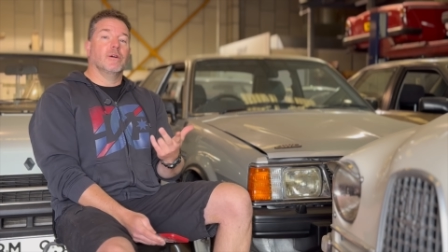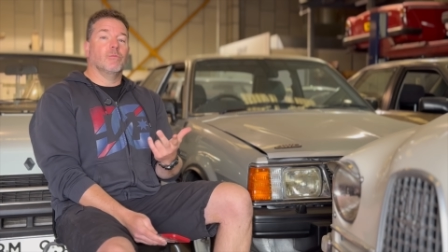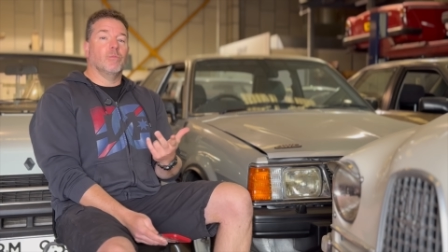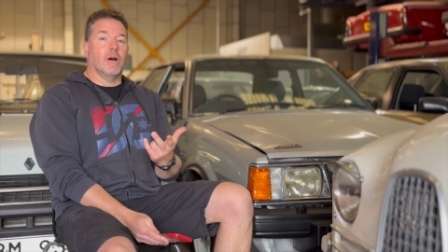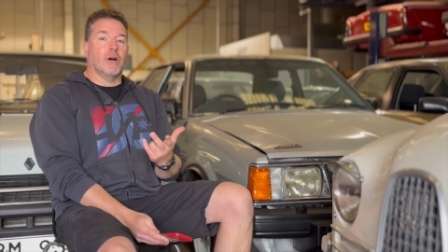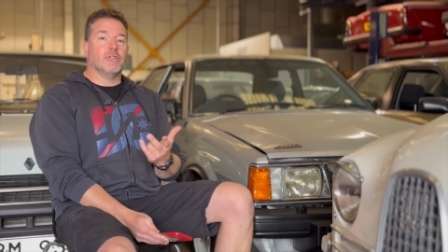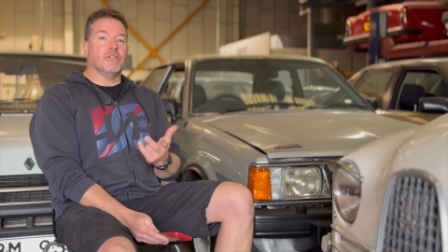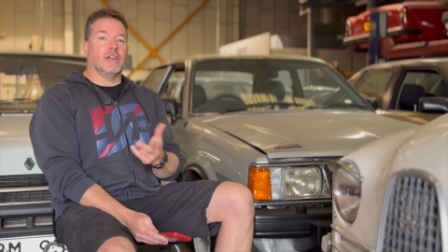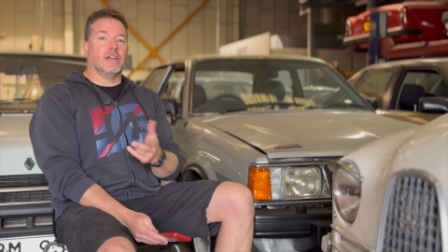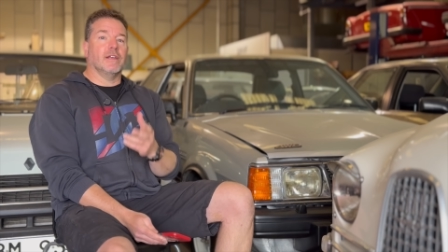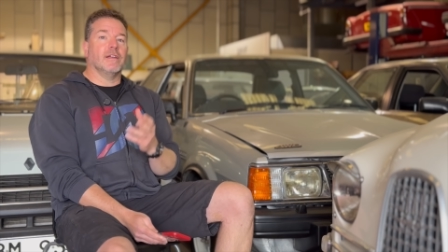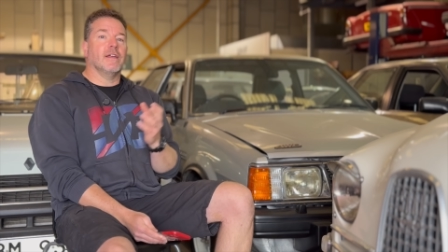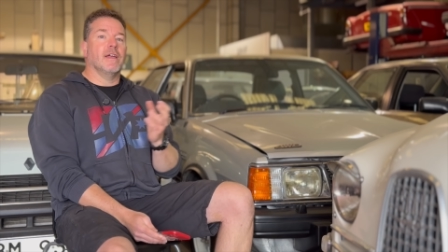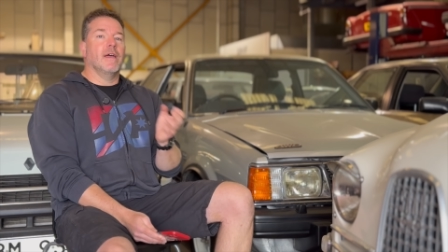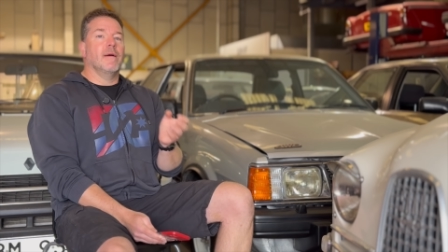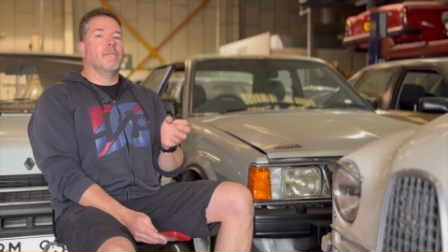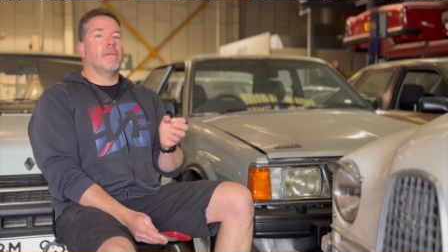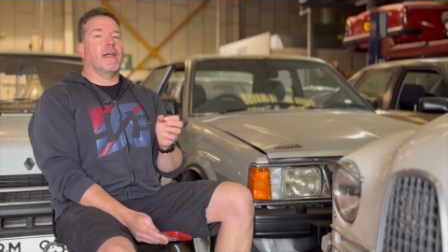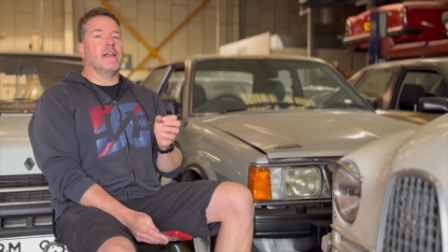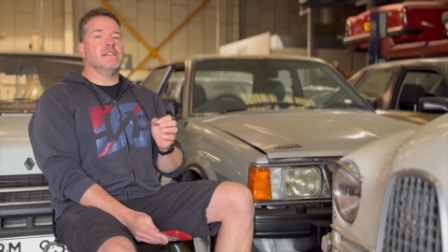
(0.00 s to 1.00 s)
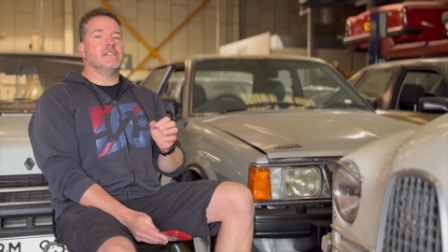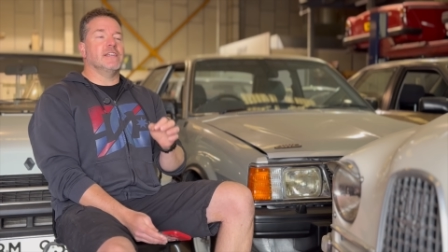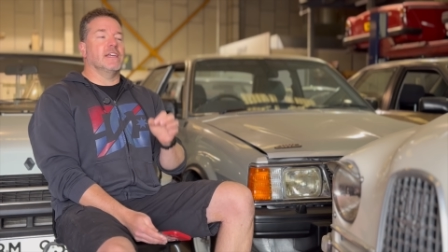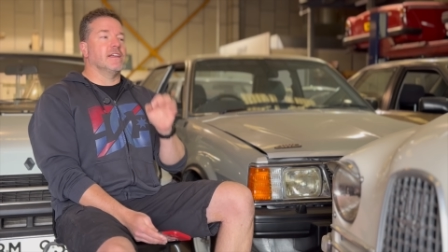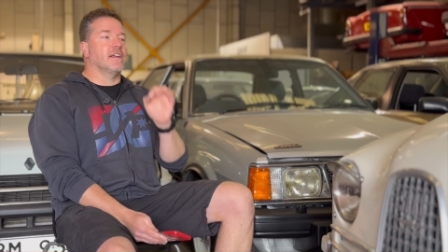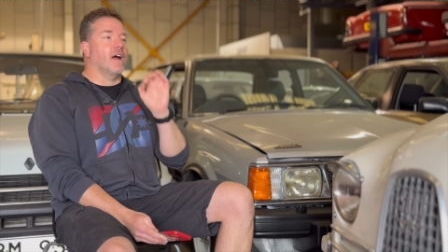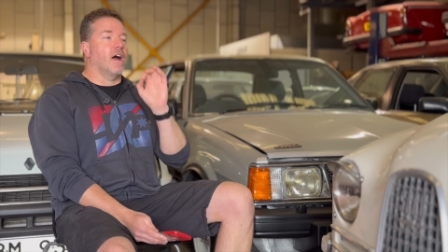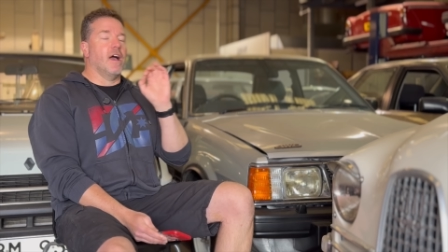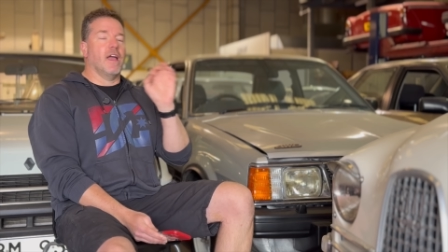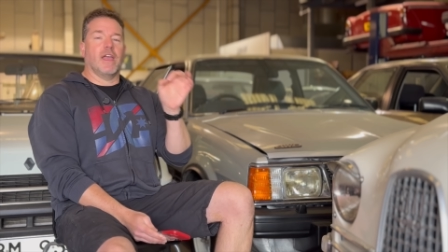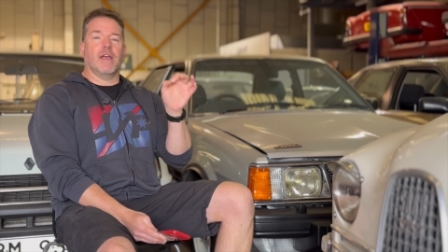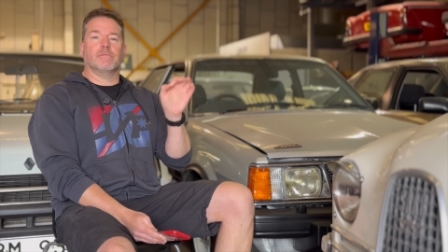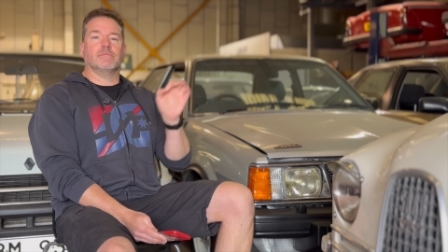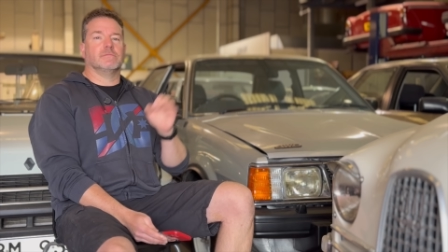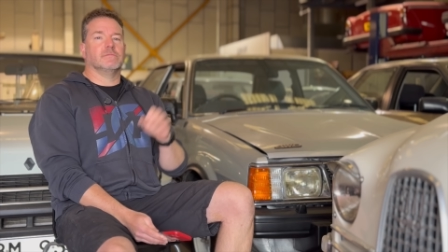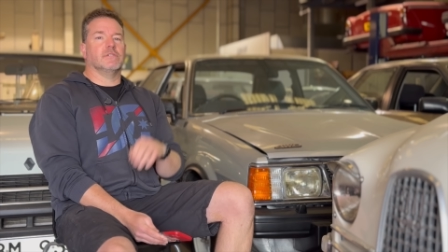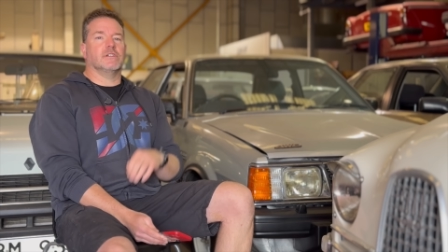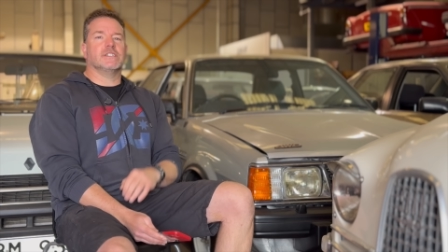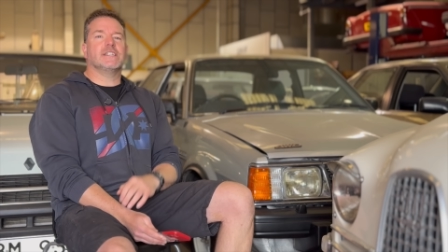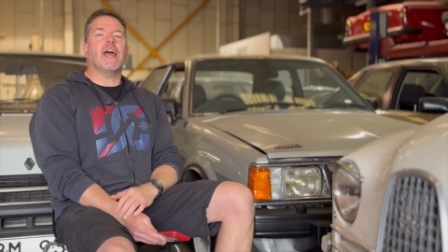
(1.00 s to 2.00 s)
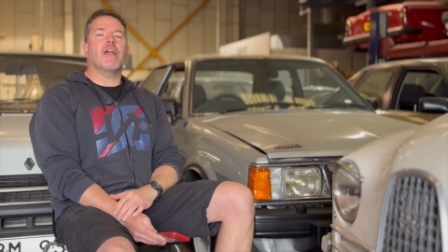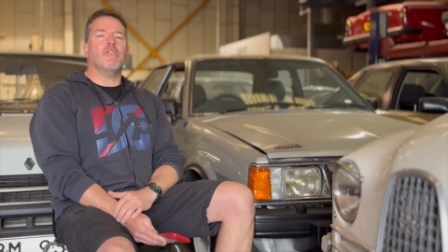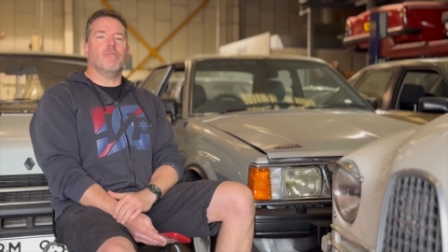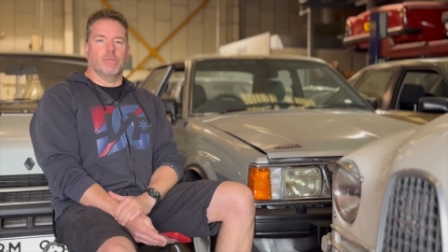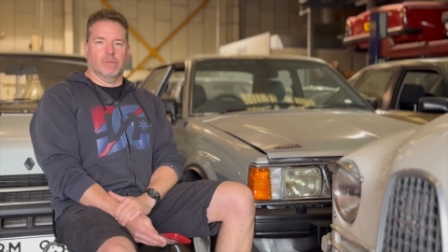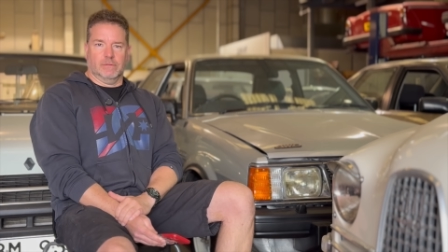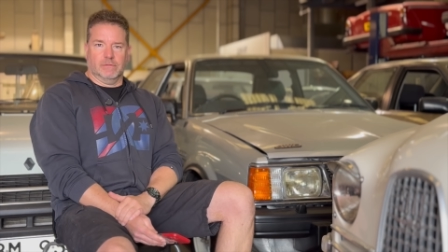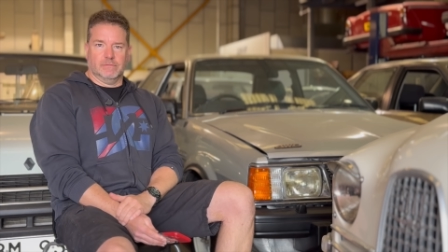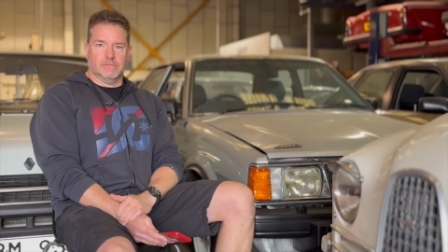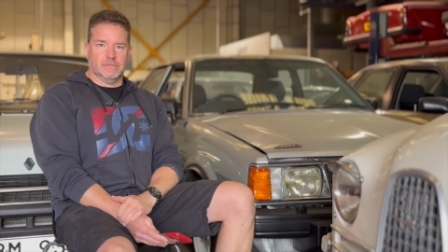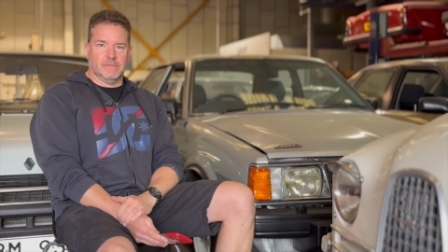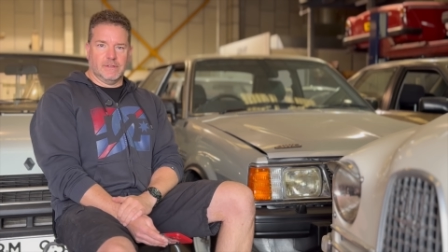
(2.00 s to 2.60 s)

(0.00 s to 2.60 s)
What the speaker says: welding, painting, I am terrible.